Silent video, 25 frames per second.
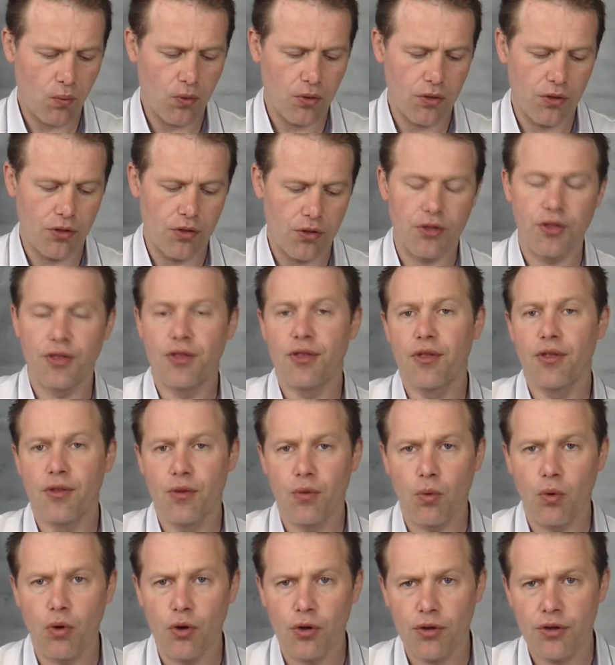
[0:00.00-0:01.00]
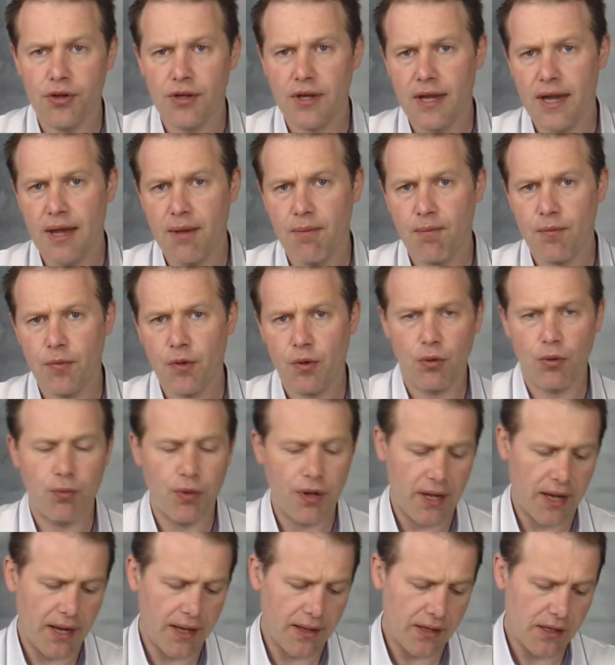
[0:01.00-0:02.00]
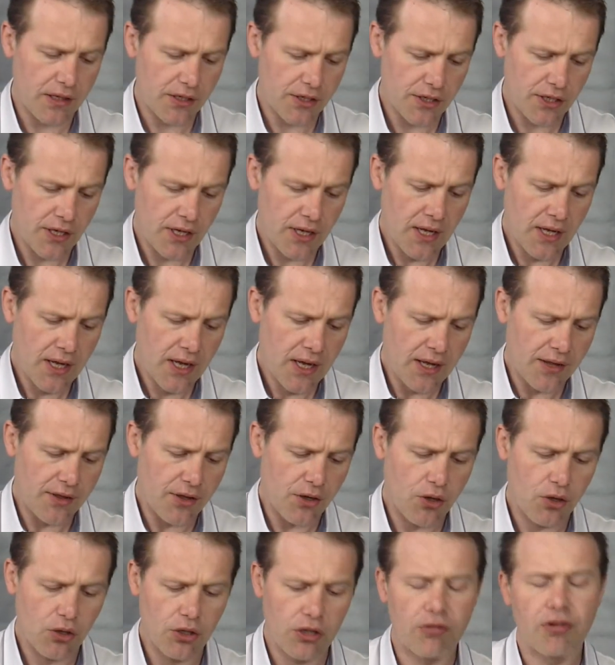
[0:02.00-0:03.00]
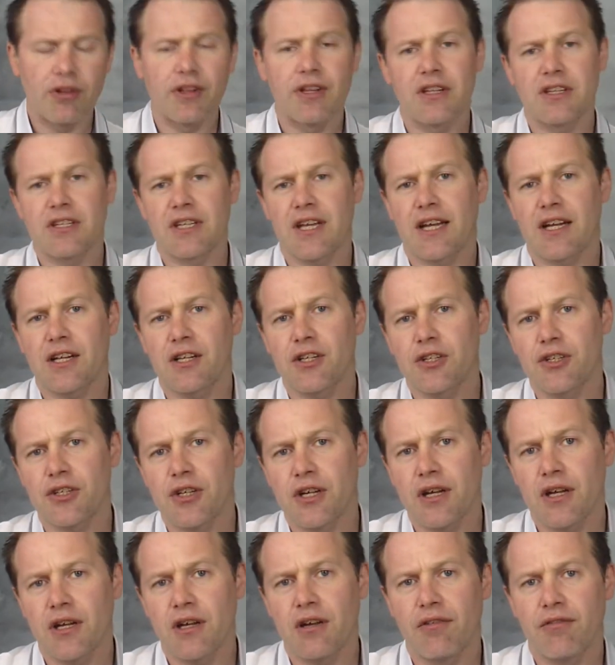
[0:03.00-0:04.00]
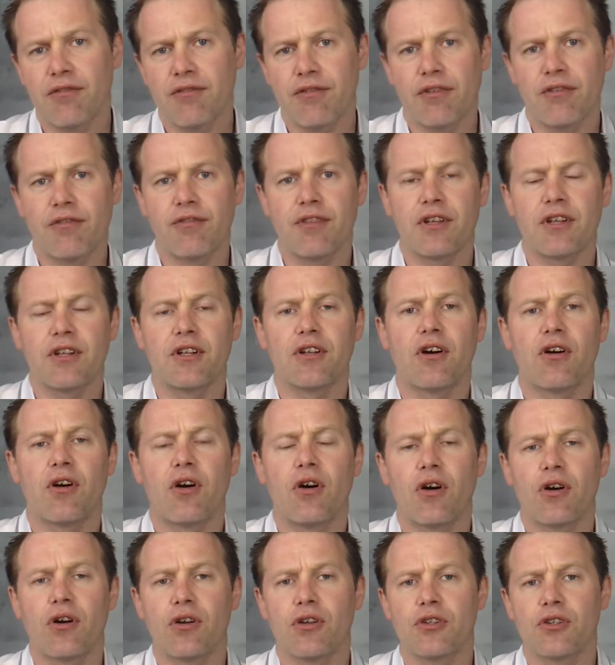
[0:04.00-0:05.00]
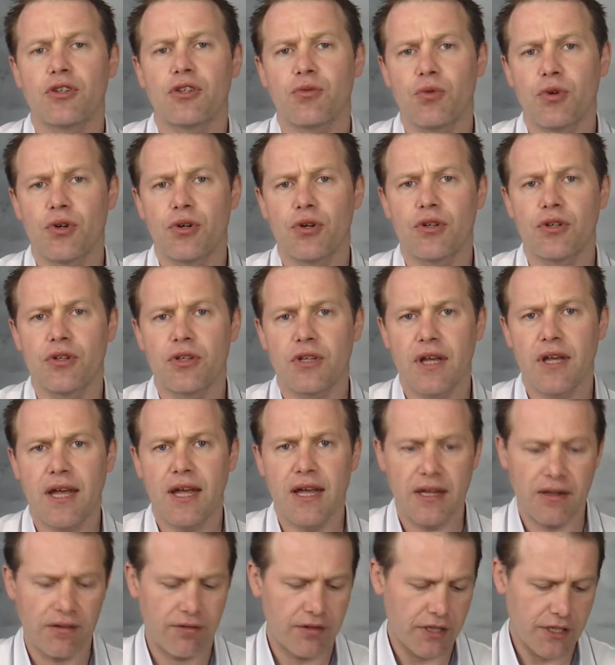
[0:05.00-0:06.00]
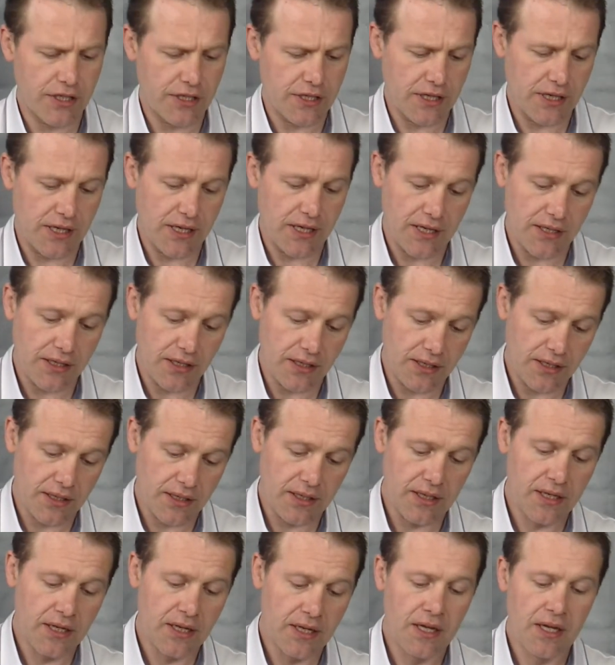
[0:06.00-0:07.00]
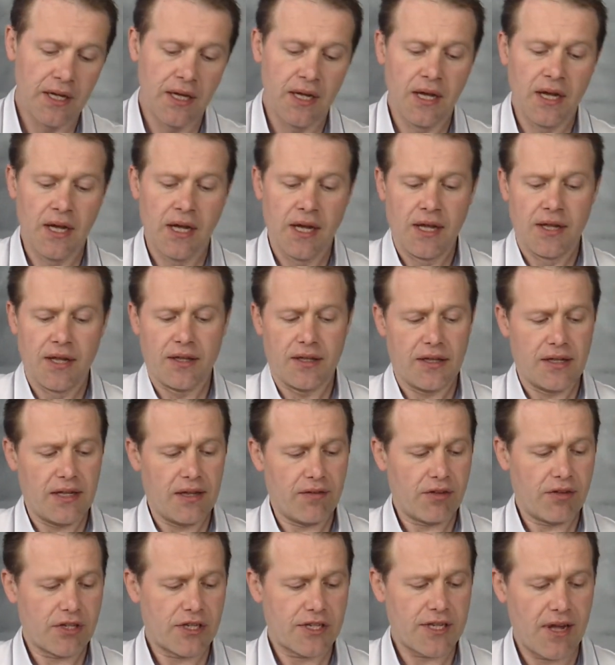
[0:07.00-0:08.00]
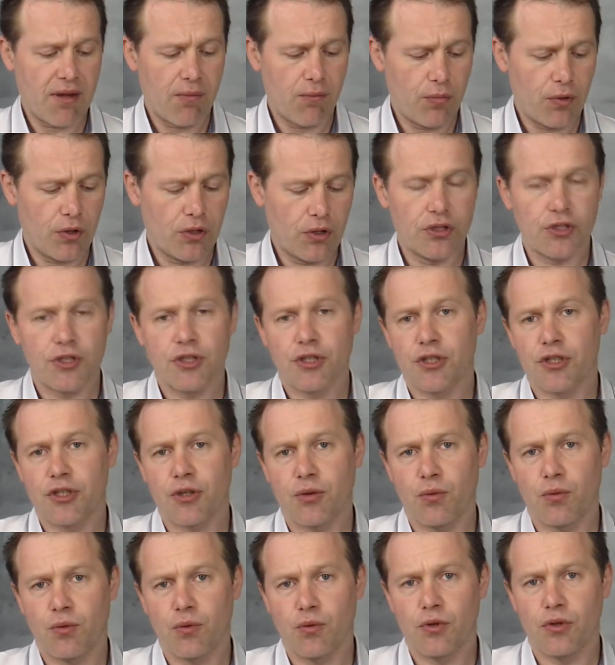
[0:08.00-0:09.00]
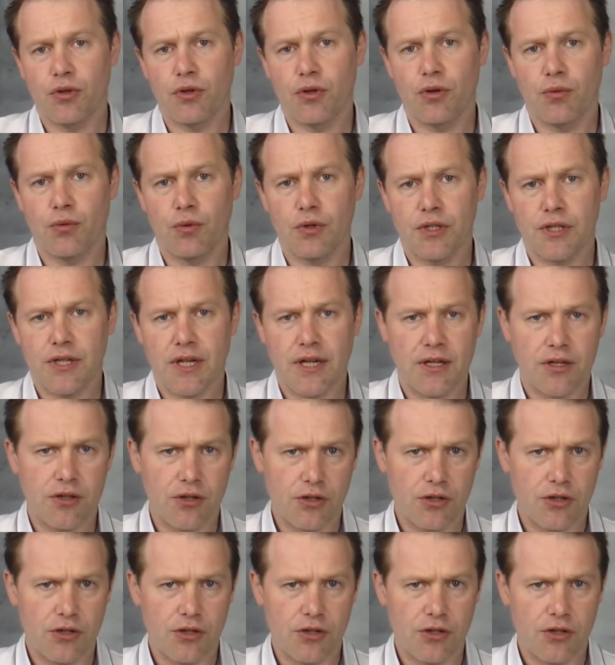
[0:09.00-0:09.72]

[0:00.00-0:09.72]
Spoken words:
they would be like this. The colour and the texture of the organs weren't investigated. The liver samples were sent to two other